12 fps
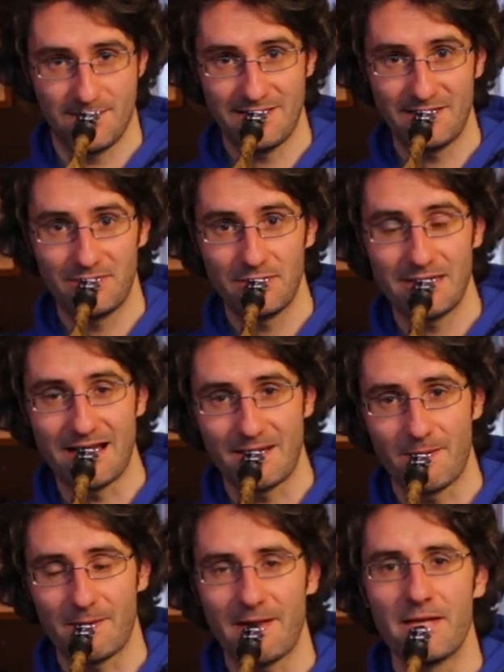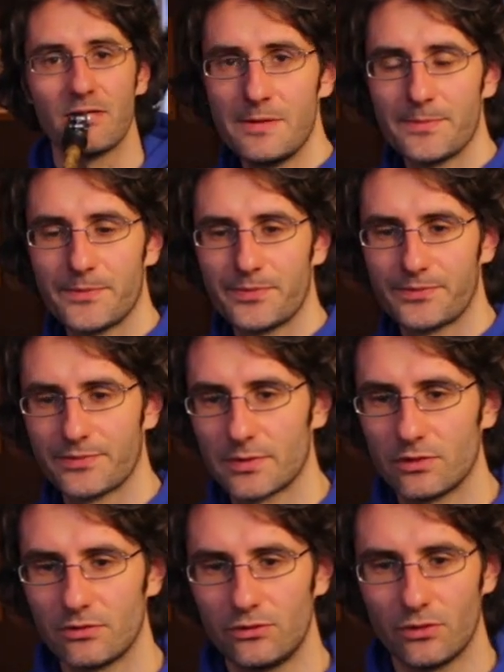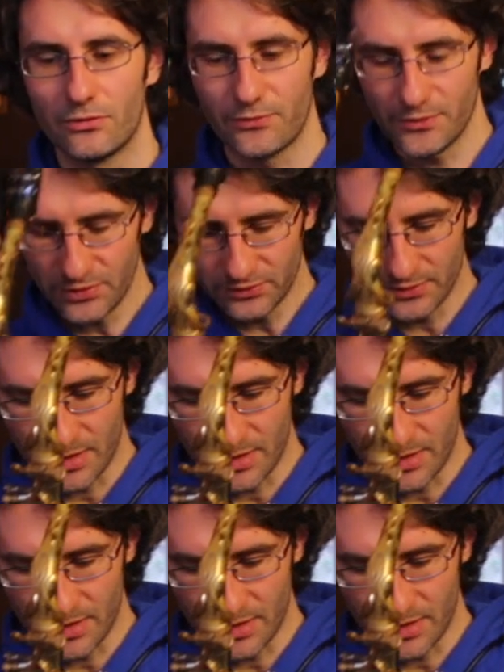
Let's do that, okay? So first